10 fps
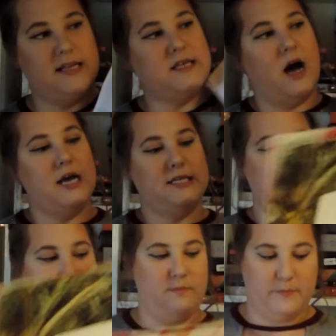That's
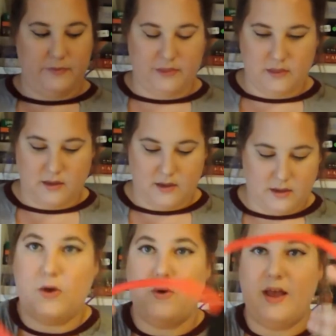awesome.
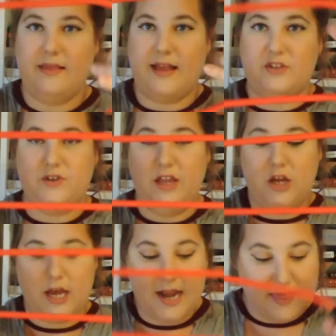So that's
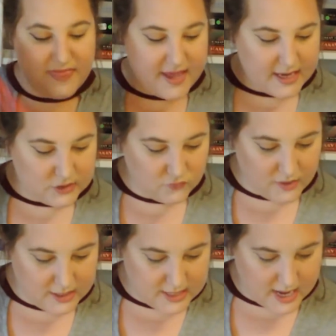really good, and this
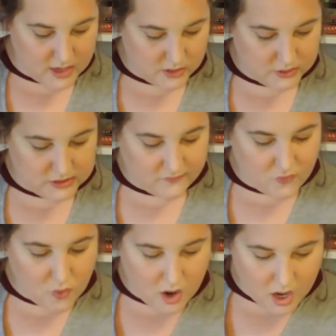retails
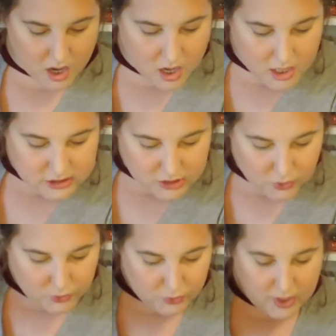for a
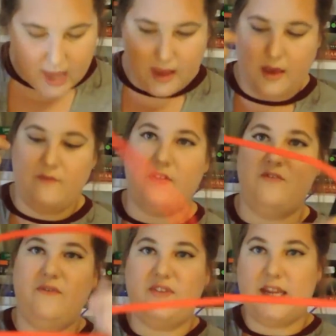total of
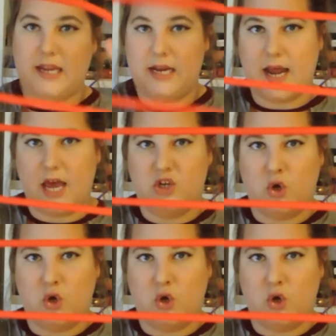$15.